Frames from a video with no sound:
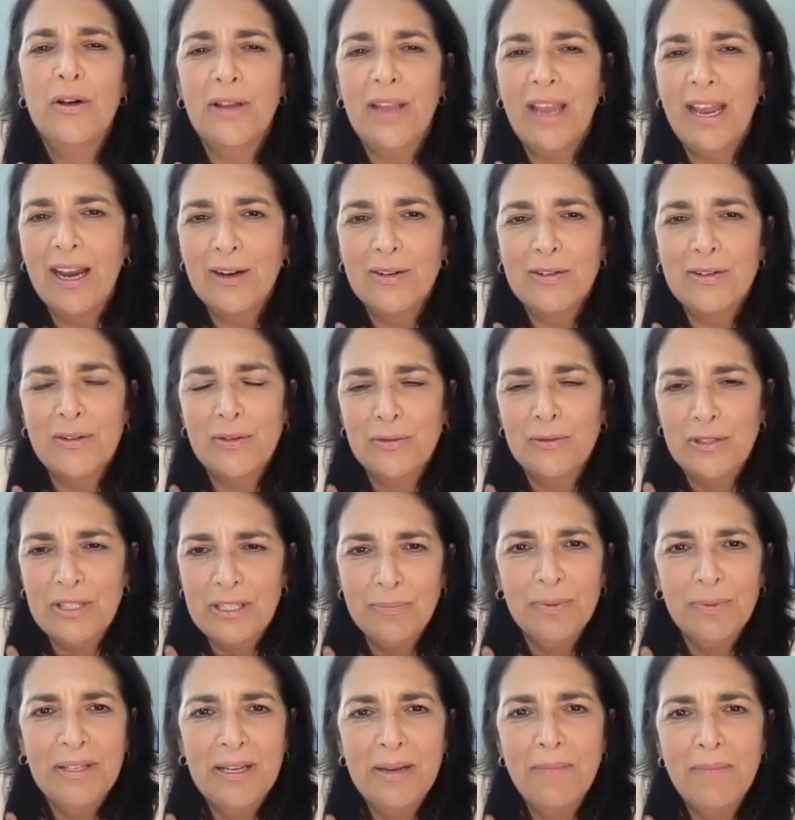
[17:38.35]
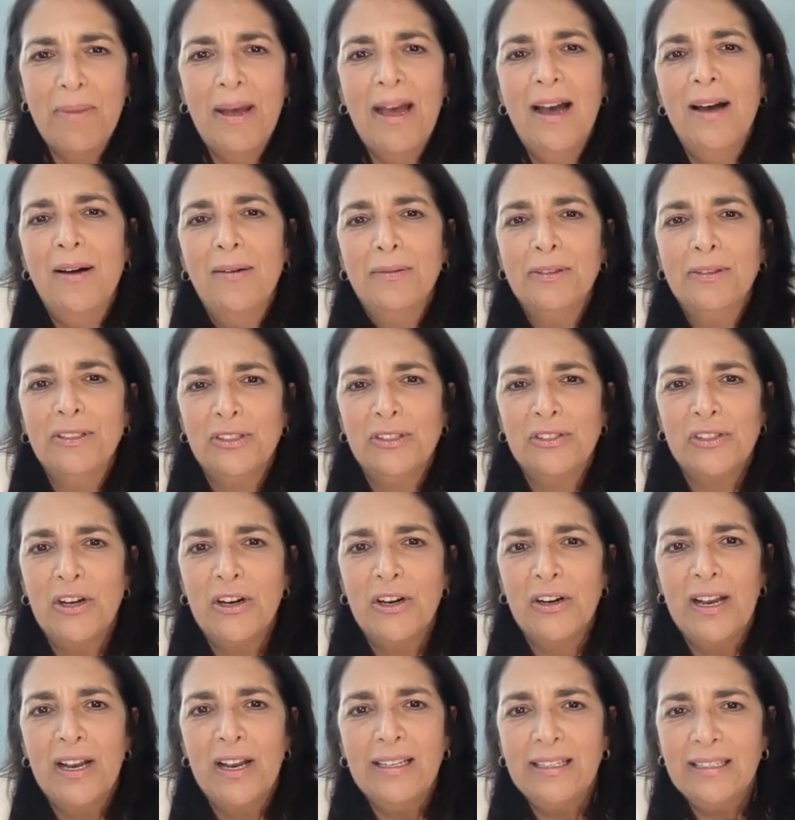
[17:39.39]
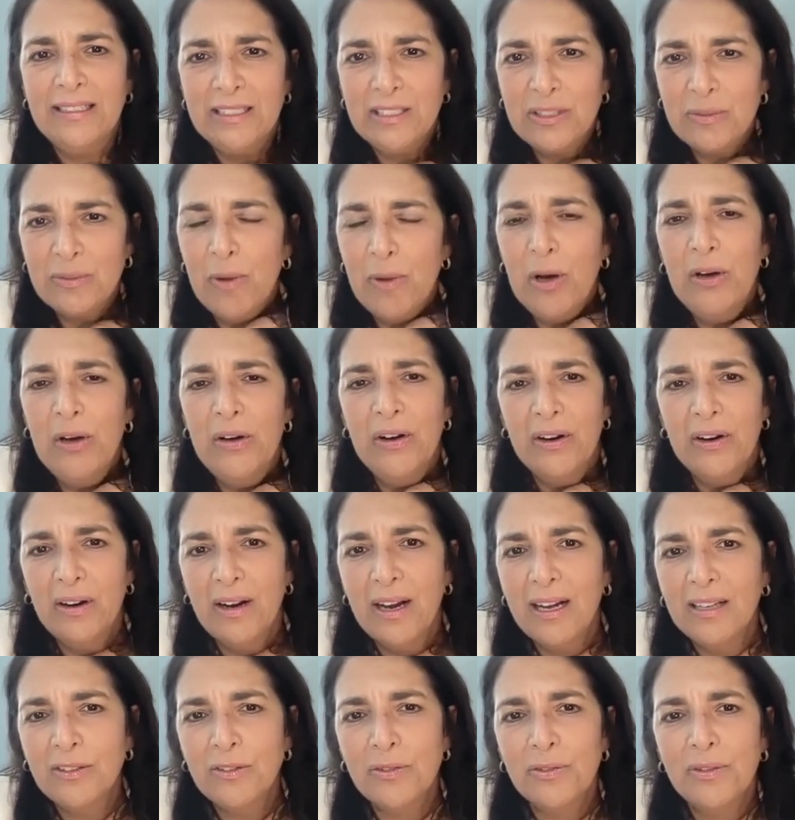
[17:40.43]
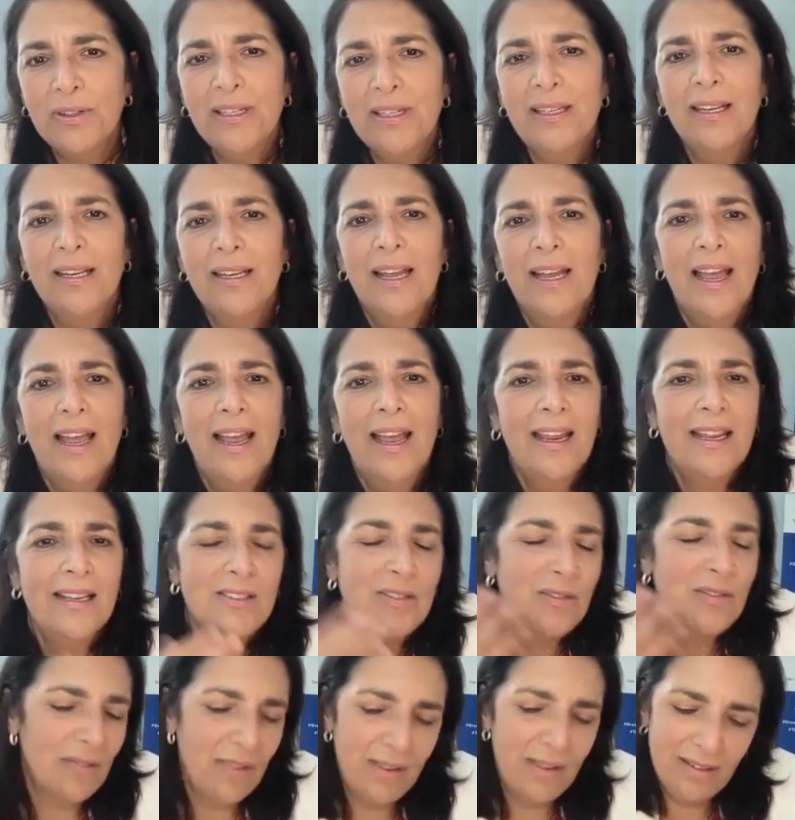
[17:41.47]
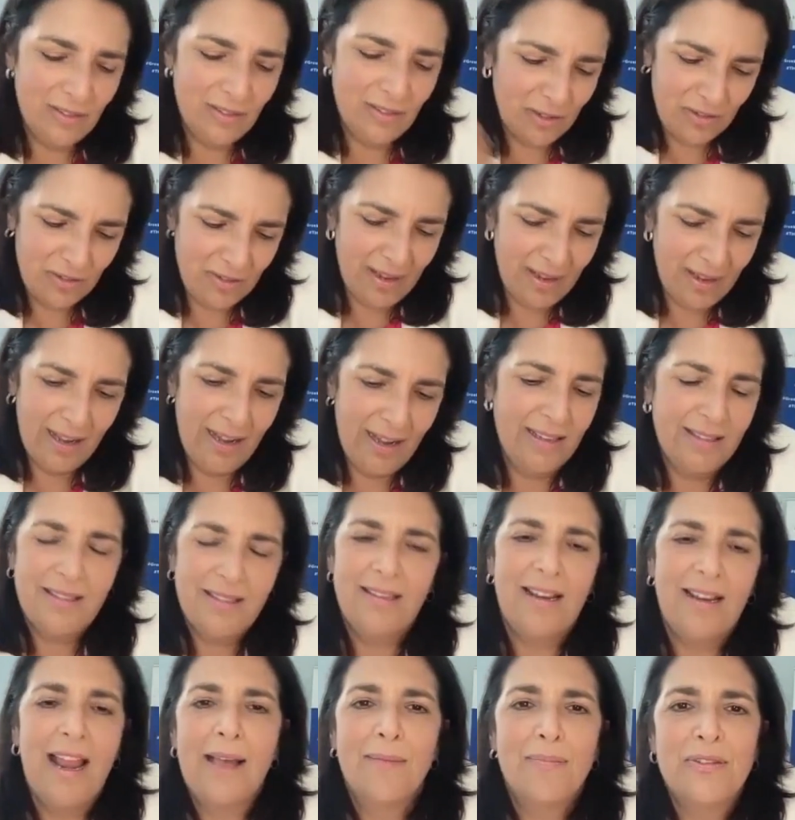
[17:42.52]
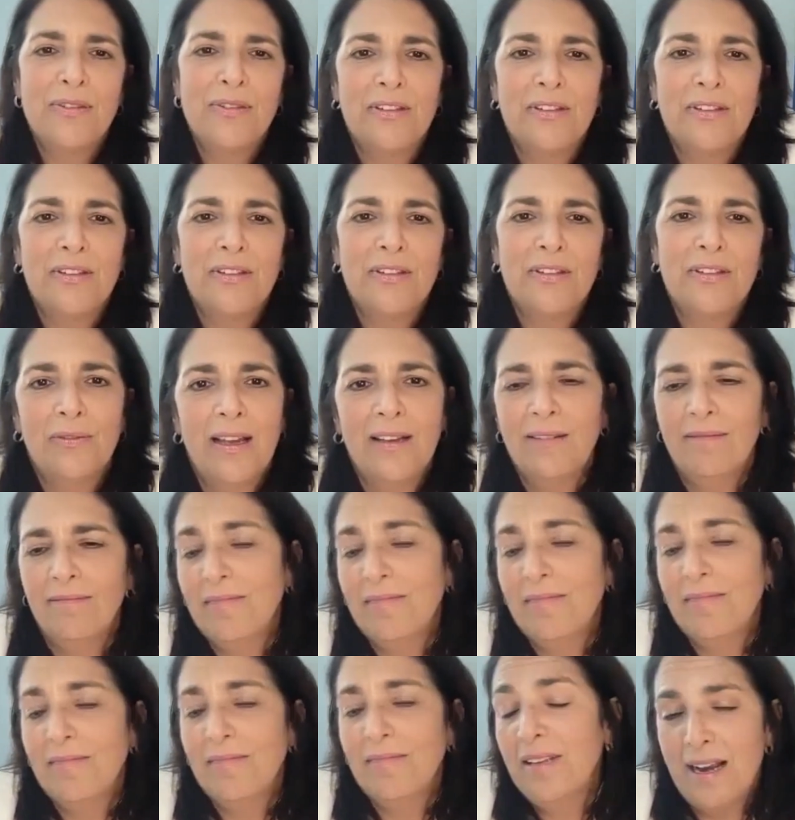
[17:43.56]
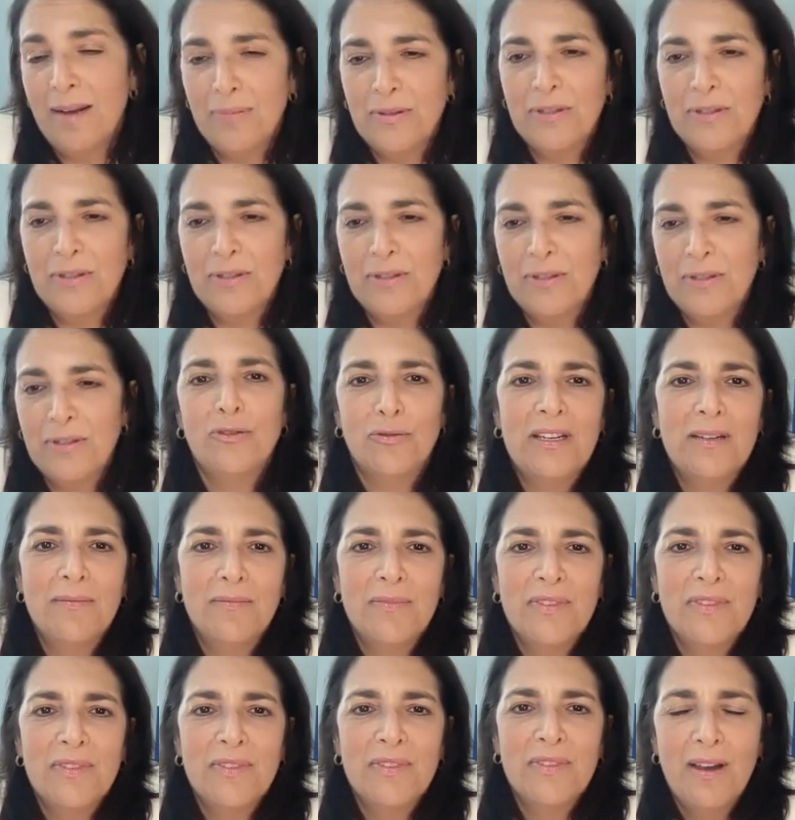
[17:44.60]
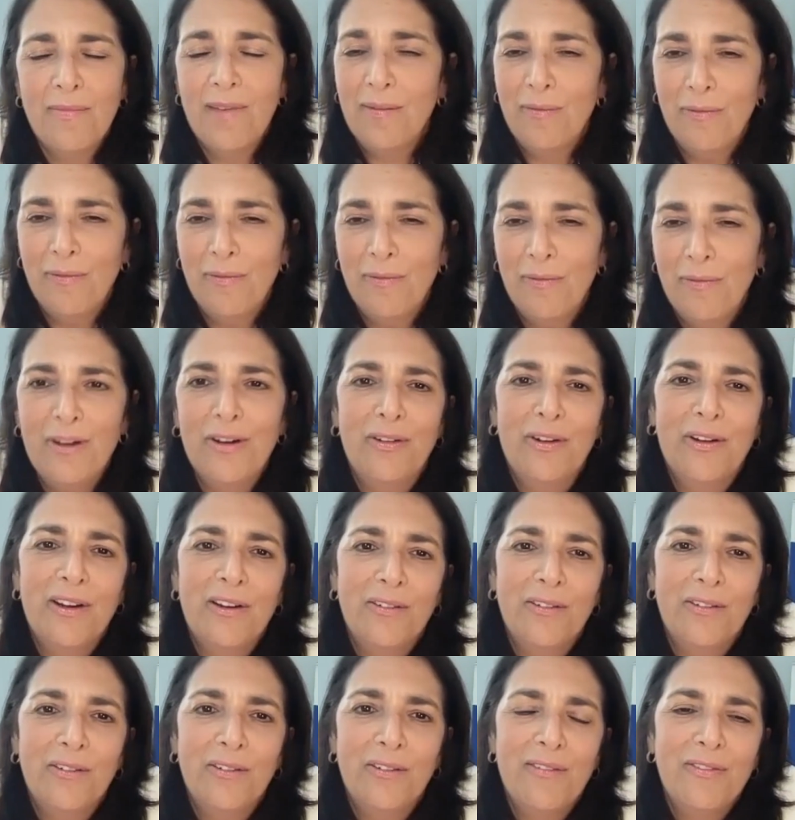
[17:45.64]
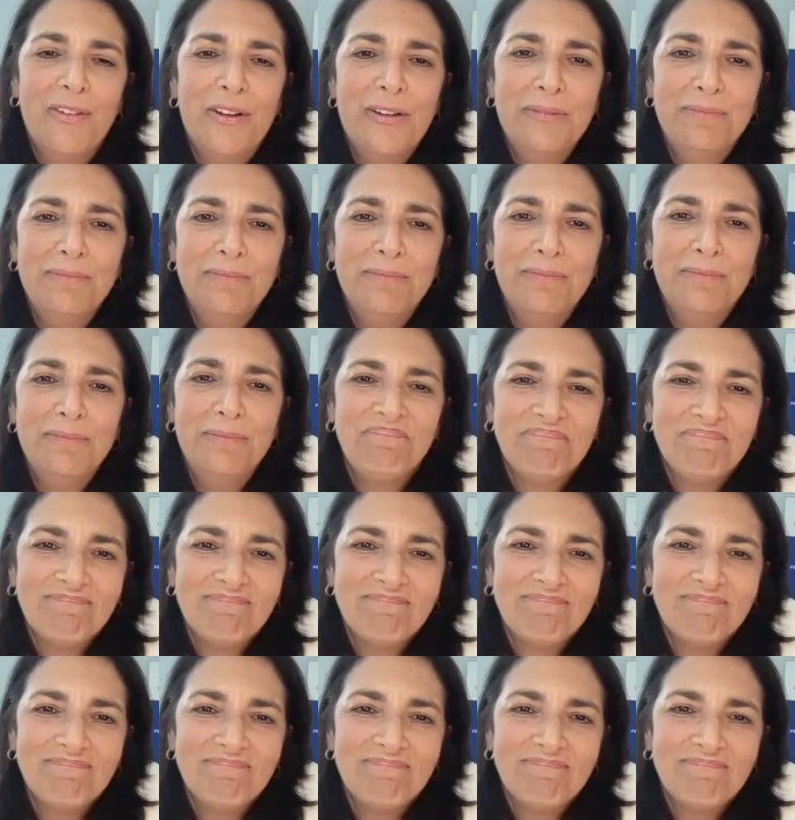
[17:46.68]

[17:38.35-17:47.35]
care so deeply about, which is our Hellenismo, our country. It's just, it's an absolute dream. So I'm very, very grateful.